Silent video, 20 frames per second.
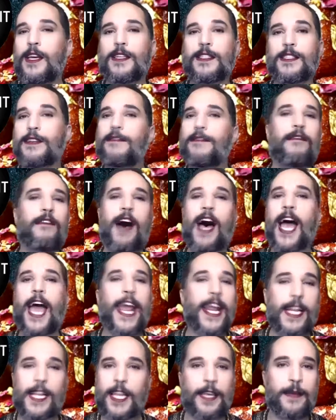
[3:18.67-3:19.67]

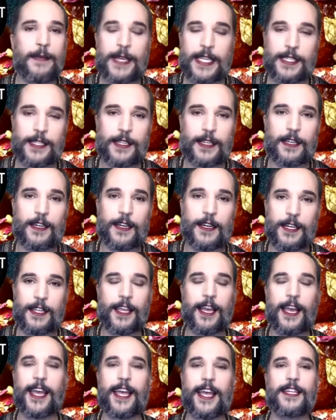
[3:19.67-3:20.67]
divinely
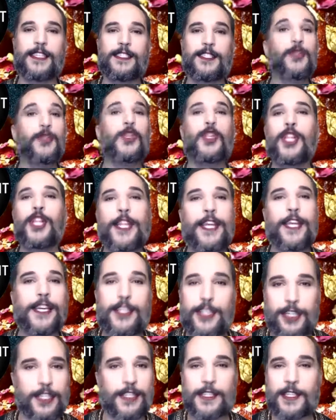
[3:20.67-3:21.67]
mystical and
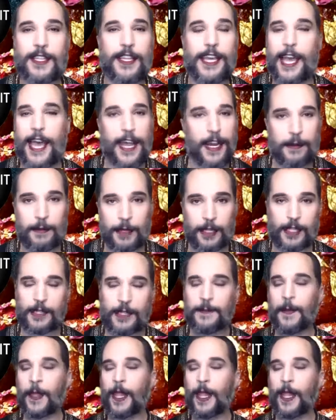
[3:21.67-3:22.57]
deliciously edible,